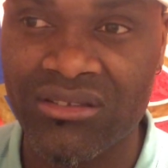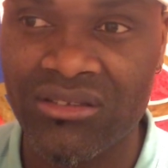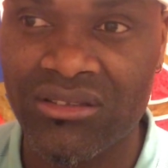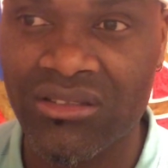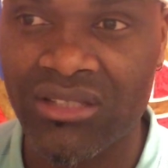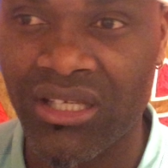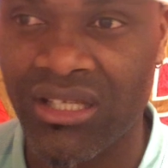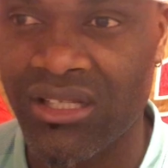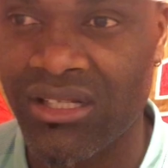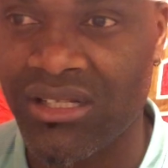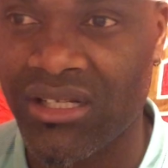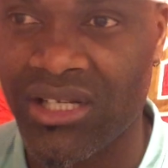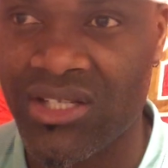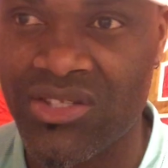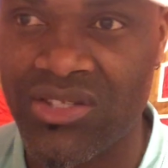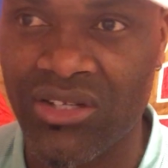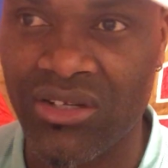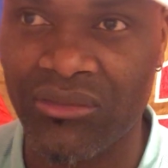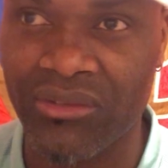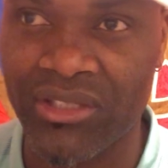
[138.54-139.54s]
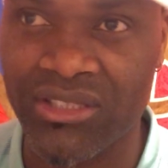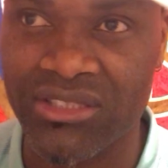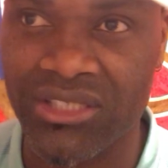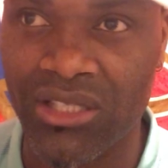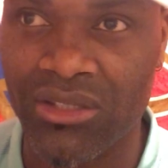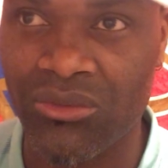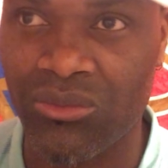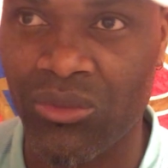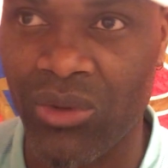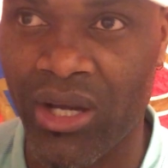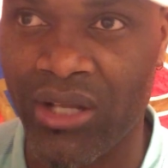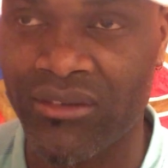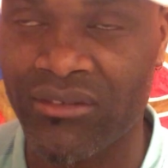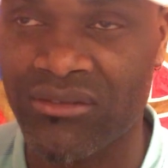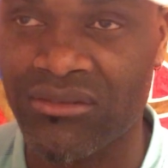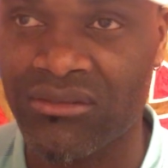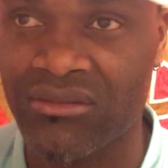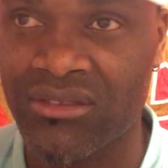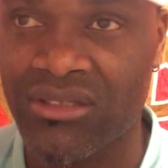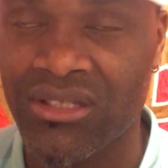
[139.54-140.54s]
taking consideration about
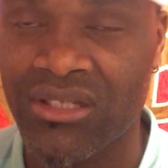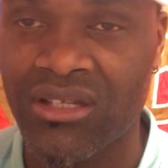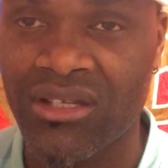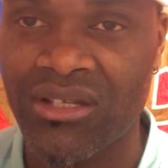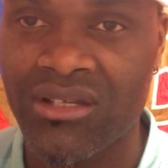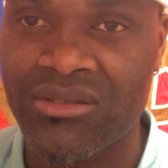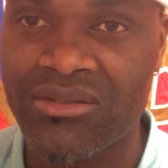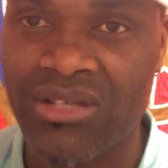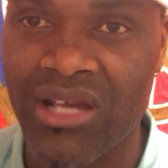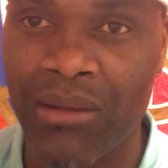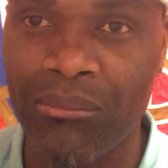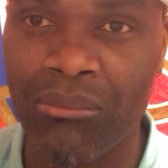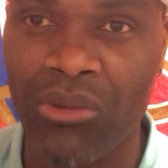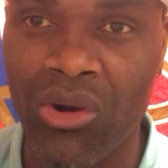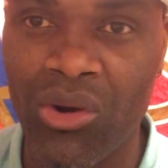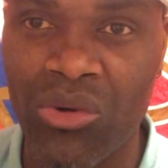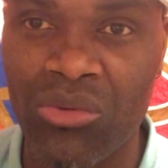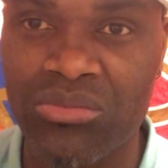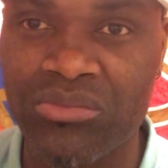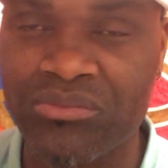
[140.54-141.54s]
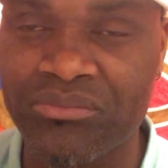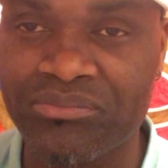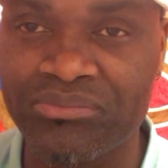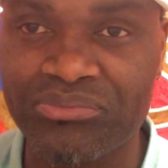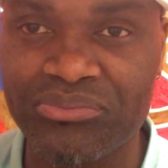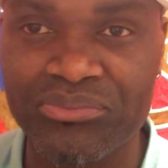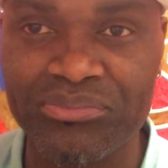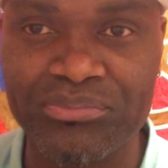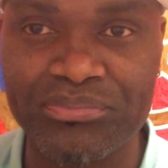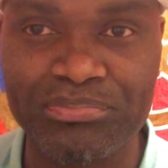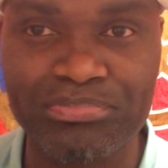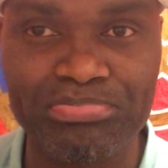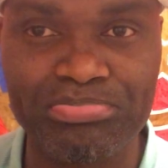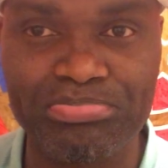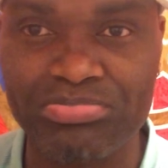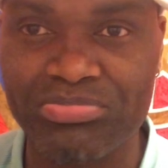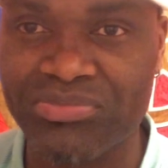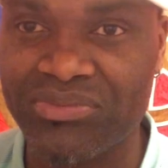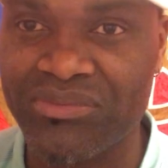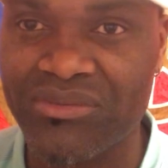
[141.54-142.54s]
1.7,
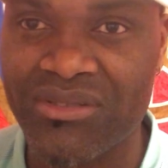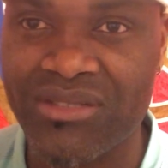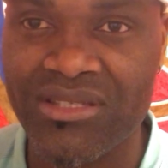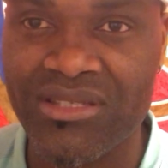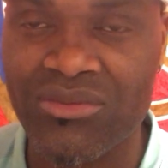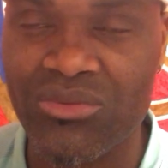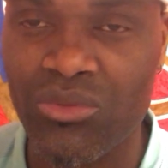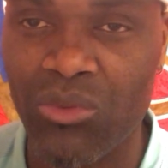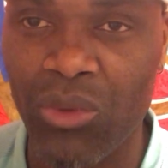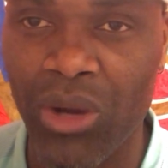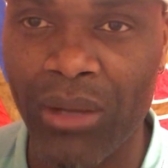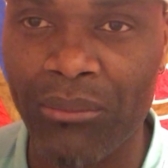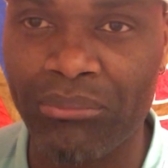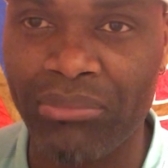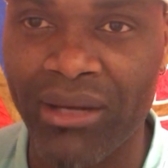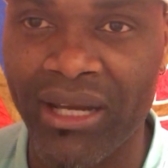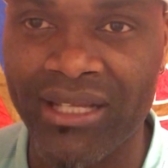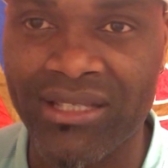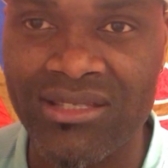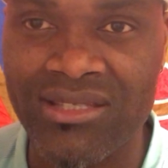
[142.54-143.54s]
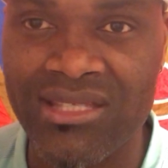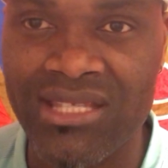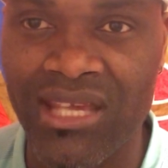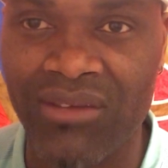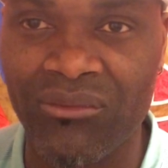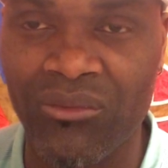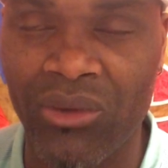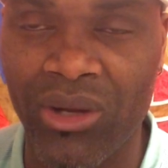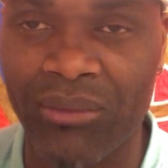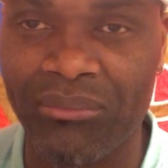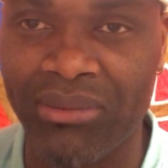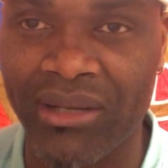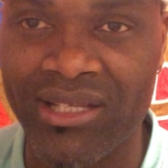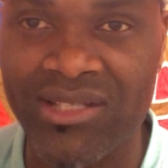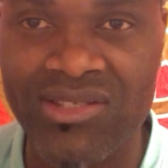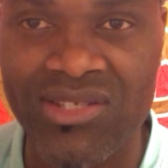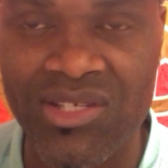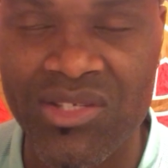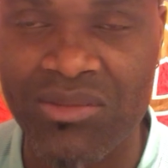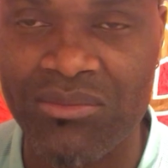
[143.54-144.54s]

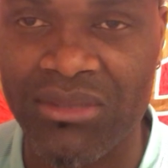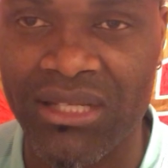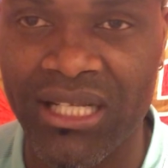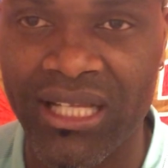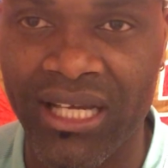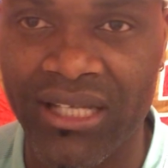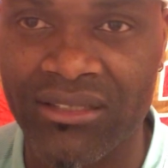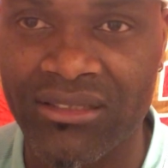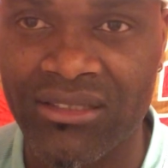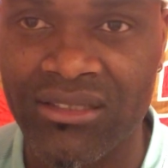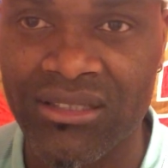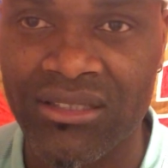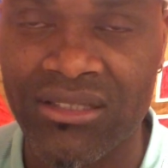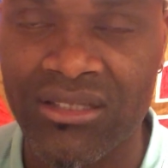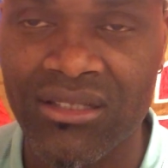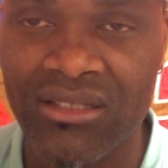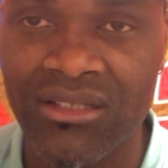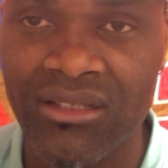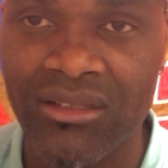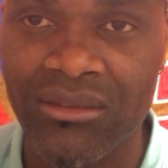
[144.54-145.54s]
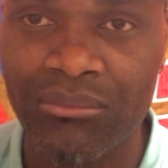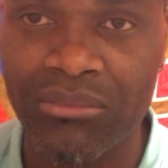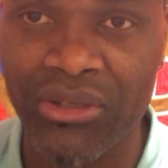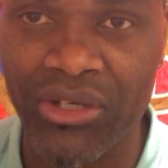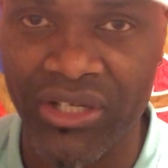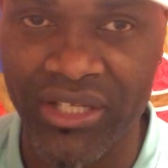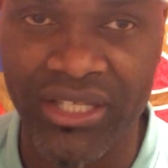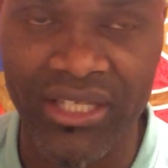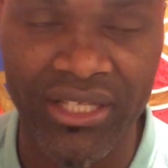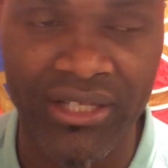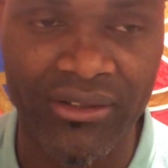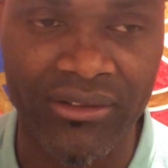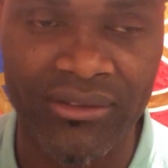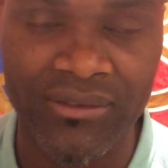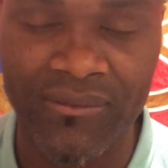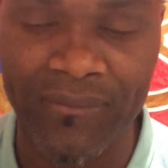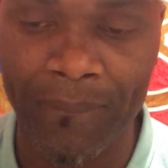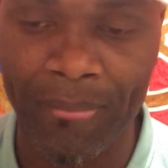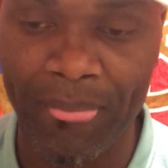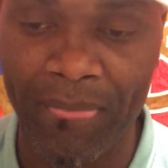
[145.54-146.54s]
1.6 million per year
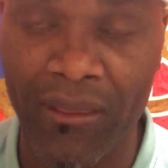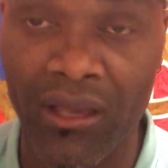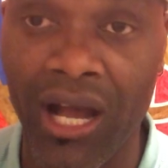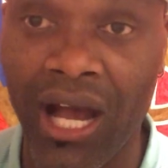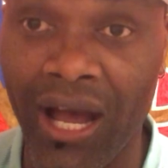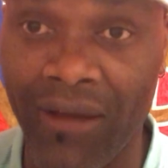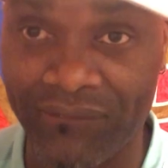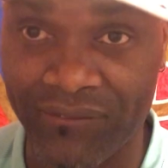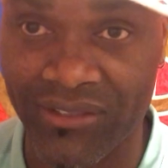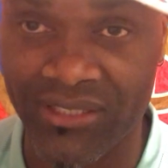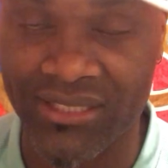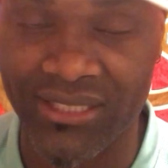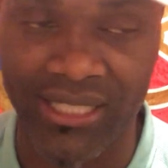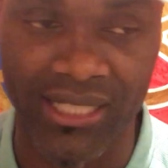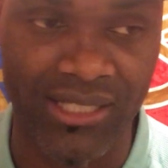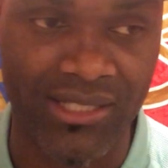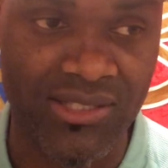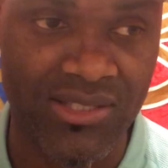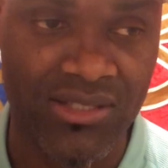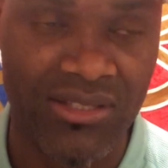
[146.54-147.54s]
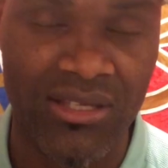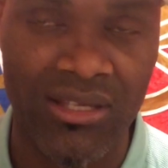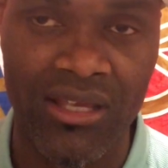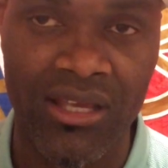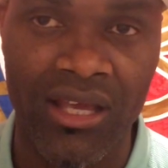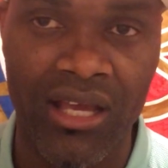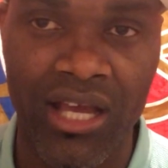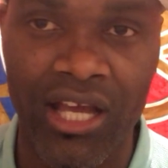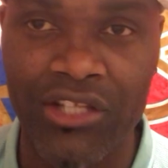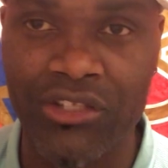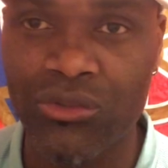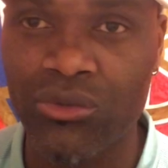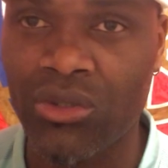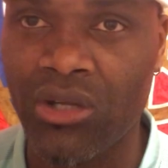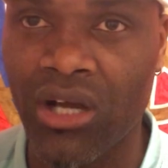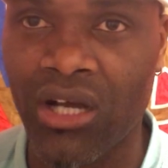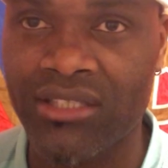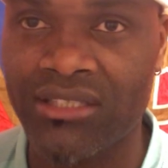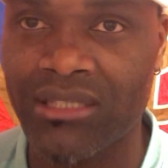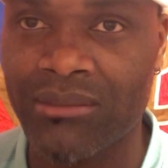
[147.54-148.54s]
after tax. And you
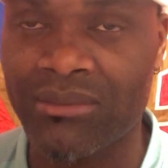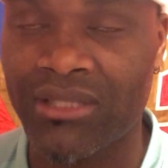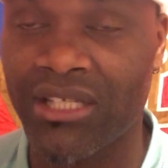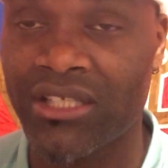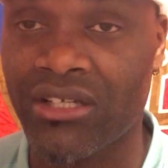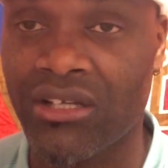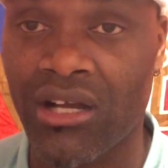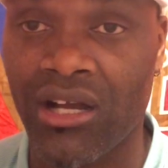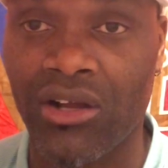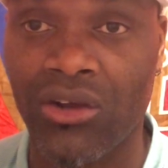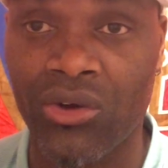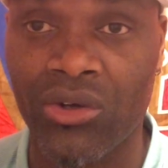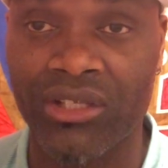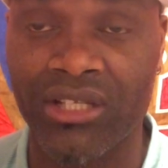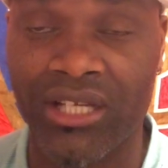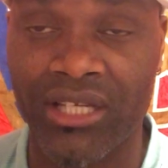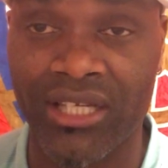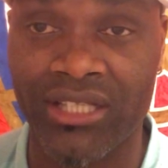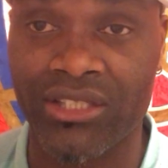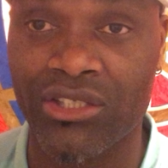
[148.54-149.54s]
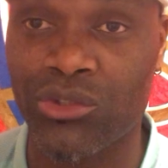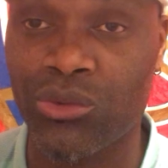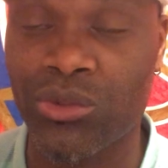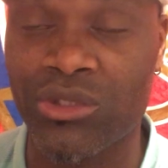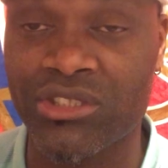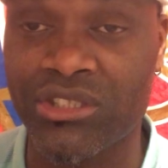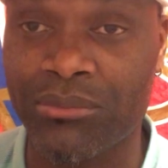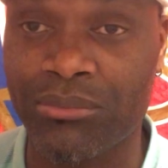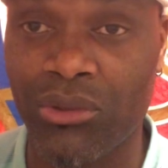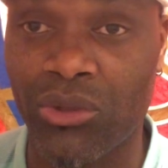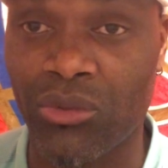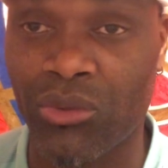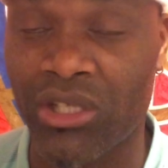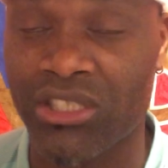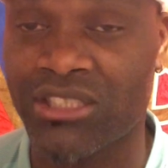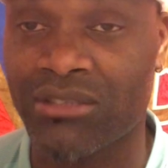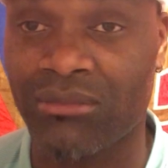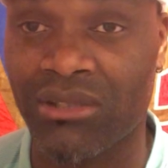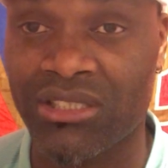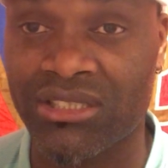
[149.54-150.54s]
can't tell me that you can't go out there and get a 200-pound
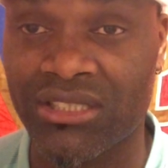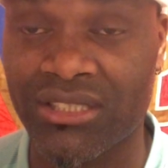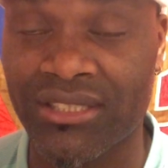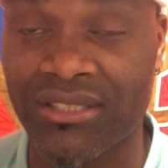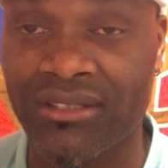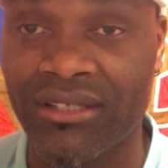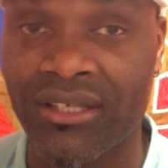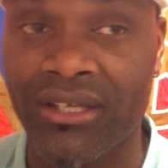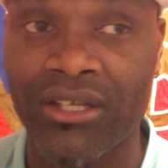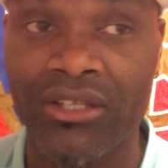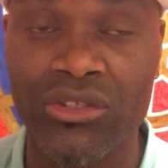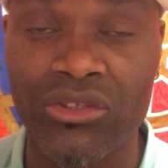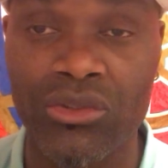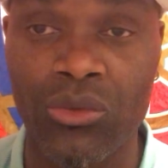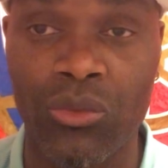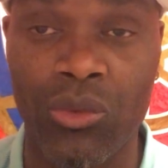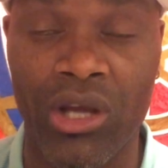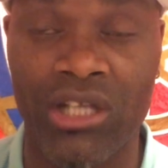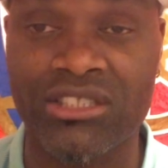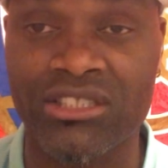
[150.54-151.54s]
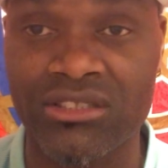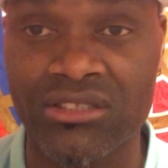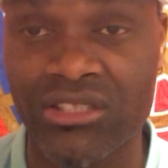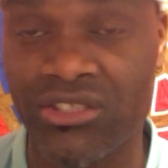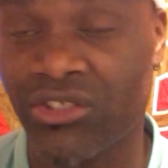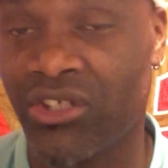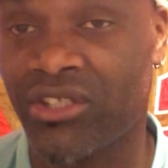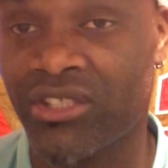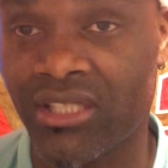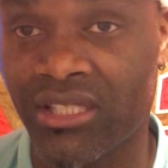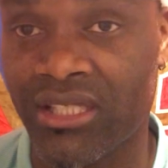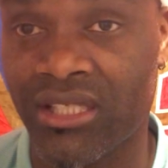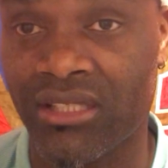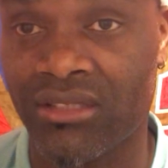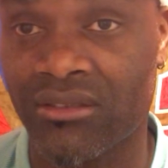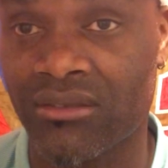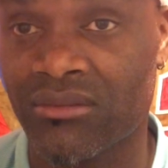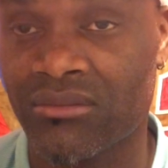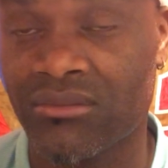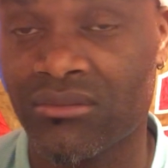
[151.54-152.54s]
washing machine to wash your dirty kit,